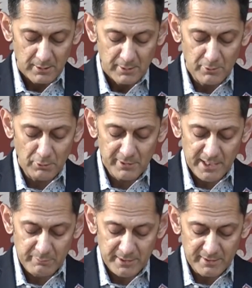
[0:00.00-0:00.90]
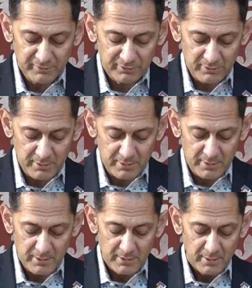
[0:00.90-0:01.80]
Nor can we
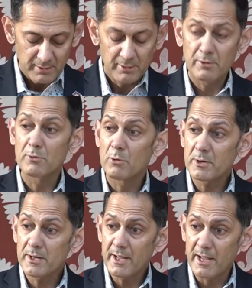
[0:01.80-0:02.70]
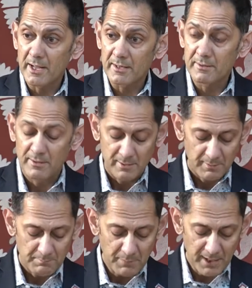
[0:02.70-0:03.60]
discern the road ahead
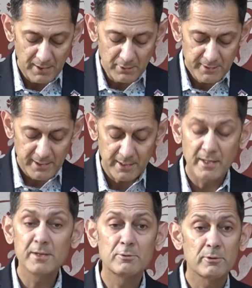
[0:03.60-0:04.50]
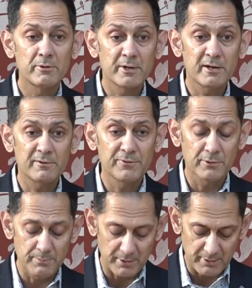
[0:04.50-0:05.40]
by looking into a rear-view
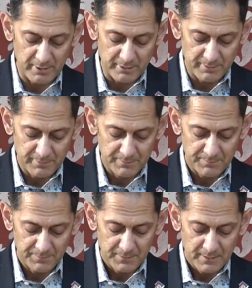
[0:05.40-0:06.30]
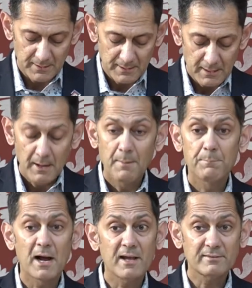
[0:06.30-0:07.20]
mirror.
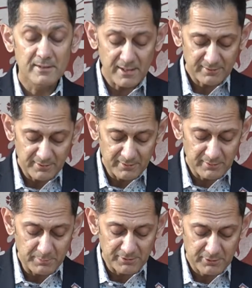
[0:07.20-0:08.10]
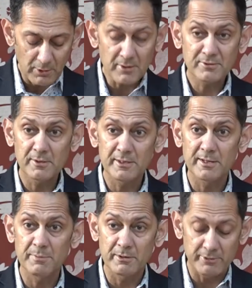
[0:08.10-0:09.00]
Past lessons must constantly
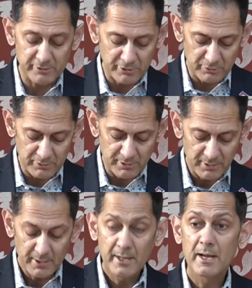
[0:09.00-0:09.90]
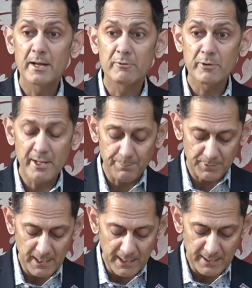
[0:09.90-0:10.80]
be renewed and
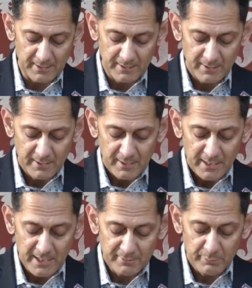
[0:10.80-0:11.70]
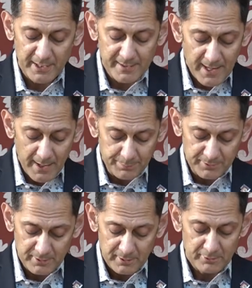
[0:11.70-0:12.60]
reapplied as we
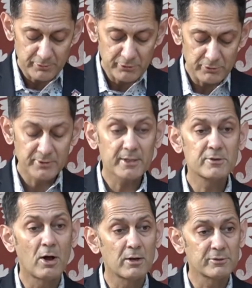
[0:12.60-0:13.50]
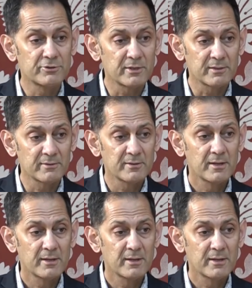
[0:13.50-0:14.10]
adapt to new technologies